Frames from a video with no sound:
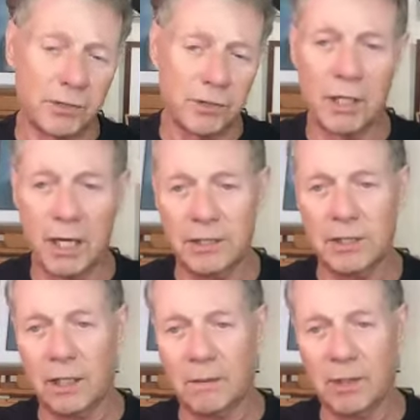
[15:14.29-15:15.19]
So the nice
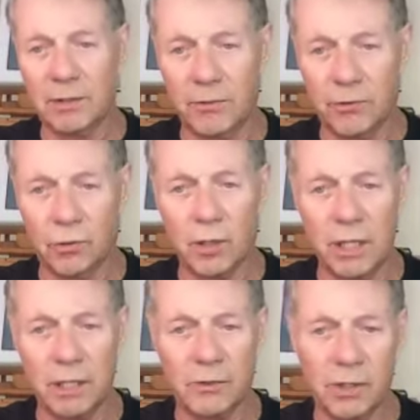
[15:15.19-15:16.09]
thing about the
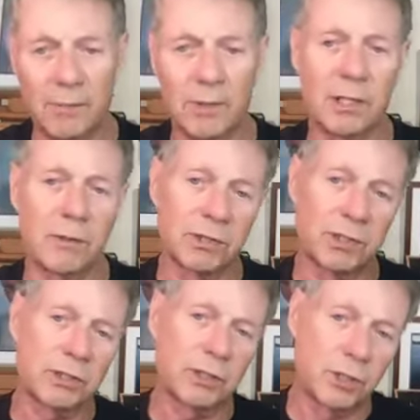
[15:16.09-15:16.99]
3,8-5-adenoids
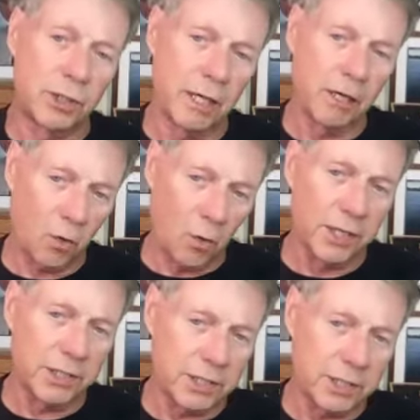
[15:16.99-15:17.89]
is that you got a
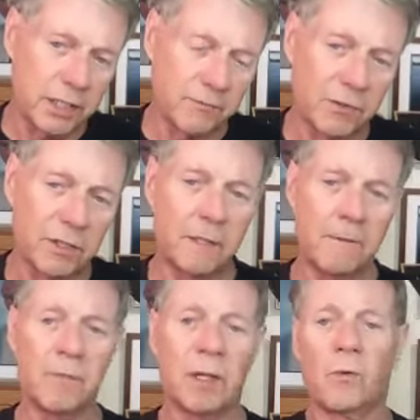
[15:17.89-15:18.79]
quantitative
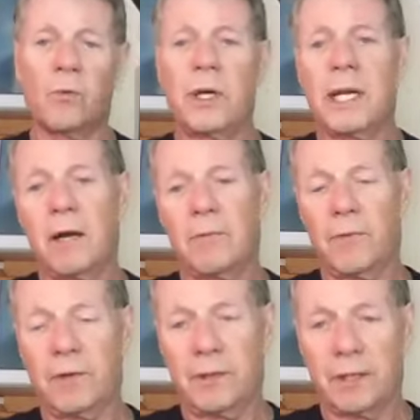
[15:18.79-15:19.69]
readout
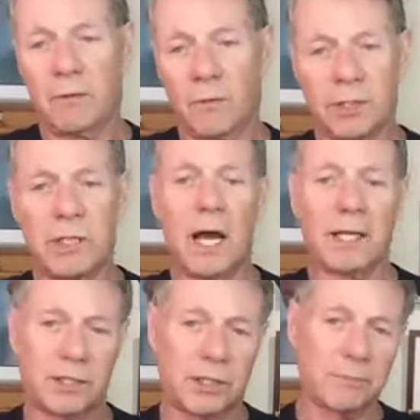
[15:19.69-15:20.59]
that was
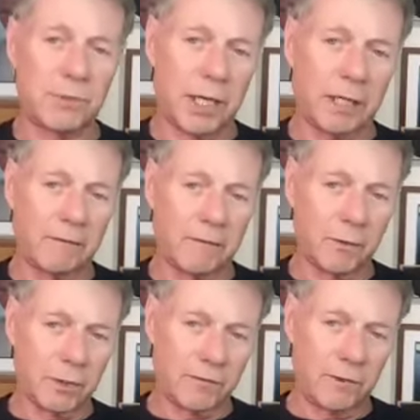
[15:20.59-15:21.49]
not subjective. It
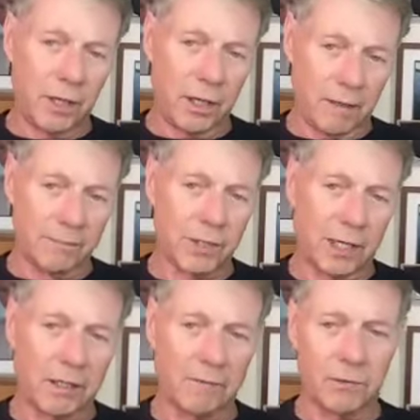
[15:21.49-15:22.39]
was very
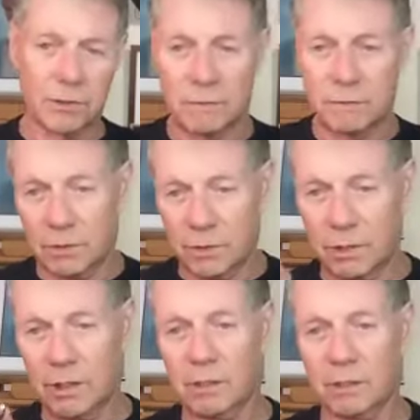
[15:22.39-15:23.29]
objective. You
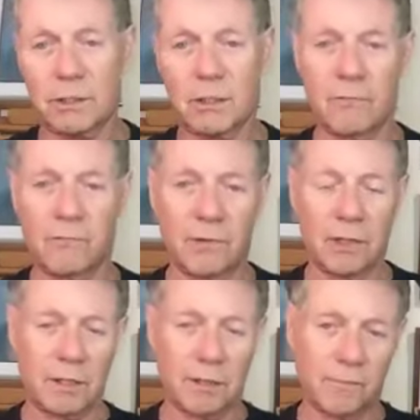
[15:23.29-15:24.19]
stick the stuff
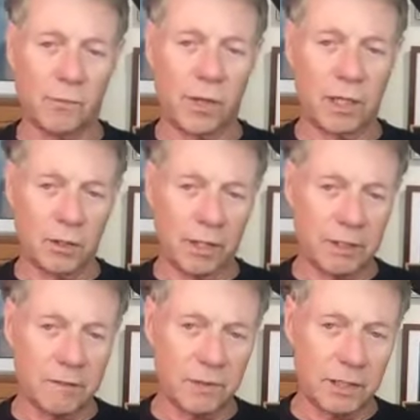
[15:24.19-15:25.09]
into the
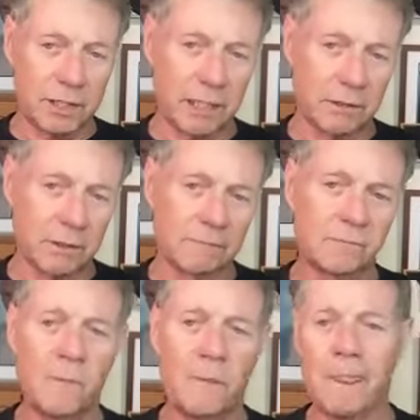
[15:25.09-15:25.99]
radioactivity counter,
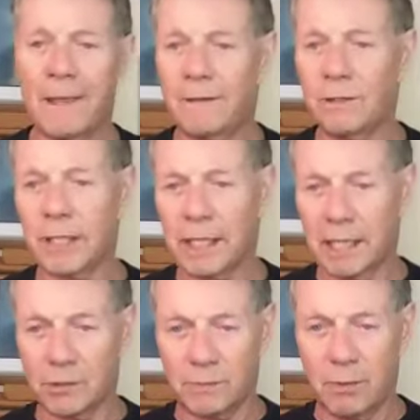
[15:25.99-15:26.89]
you get
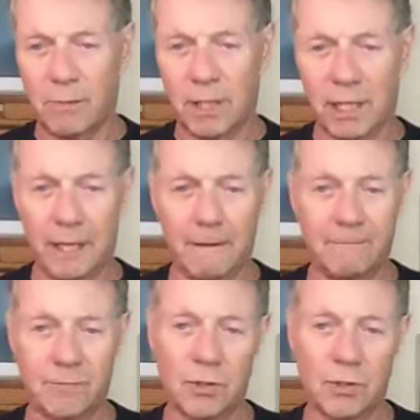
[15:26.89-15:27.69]
counts per minute out.